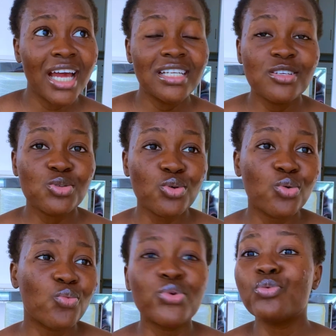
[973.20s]
the
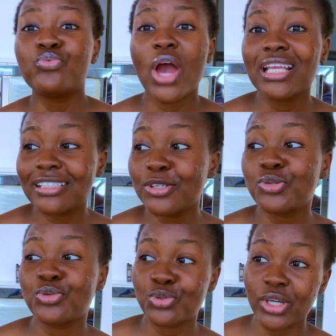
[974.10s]
school we actually
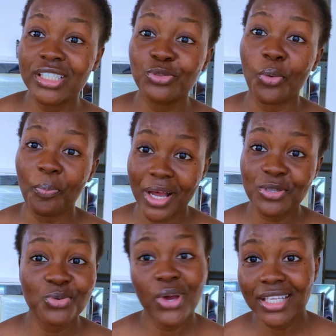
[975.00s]
should study to pass
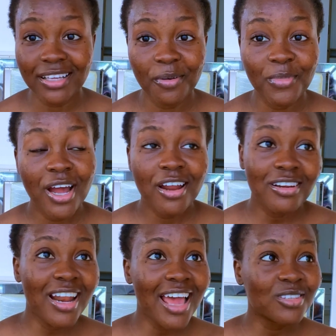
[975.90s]
school exam,
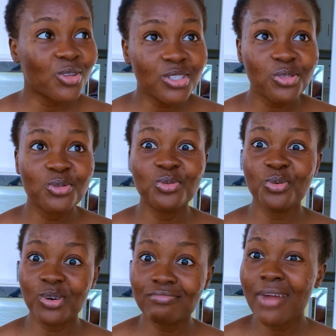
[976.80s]
not like study to
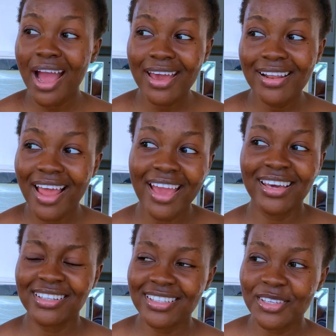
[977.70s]
know
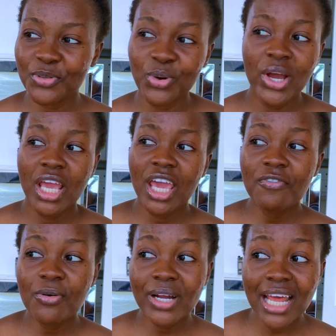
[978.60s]
like this is so.
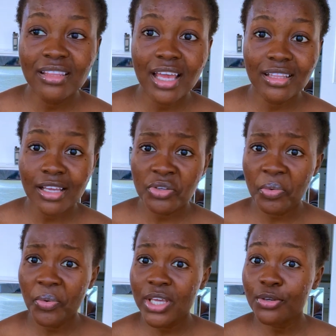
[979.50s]
Even when I name that, people
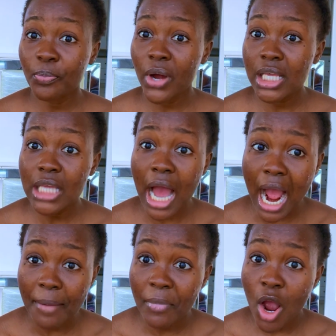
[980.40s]
were surprised,
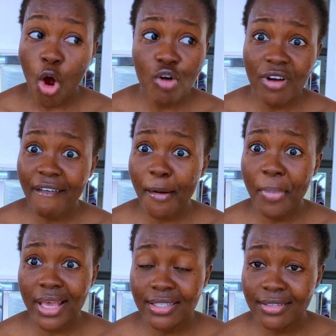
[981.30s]
hard overall
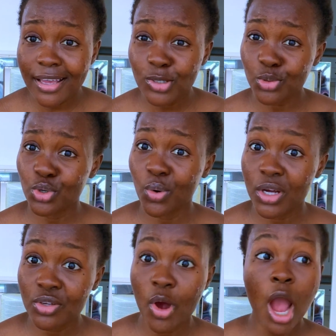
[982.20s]
best students to two
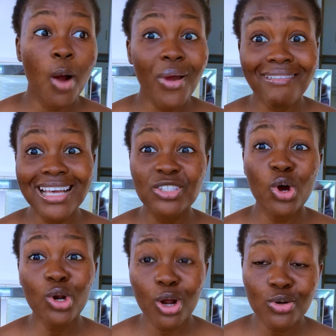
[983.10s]
school, whereas the
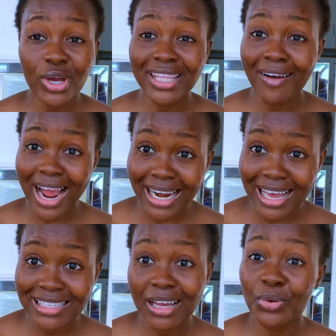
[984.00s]
Olodo in our
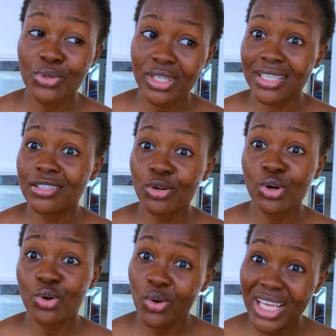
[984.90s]
class that we thought is the
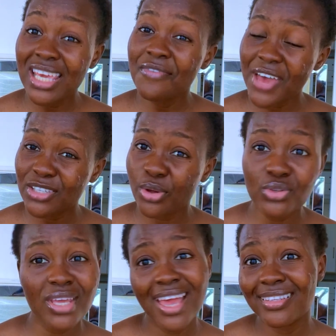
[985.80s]
Olodo, he passed
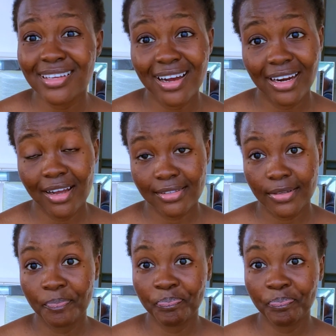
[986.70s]
us inter class.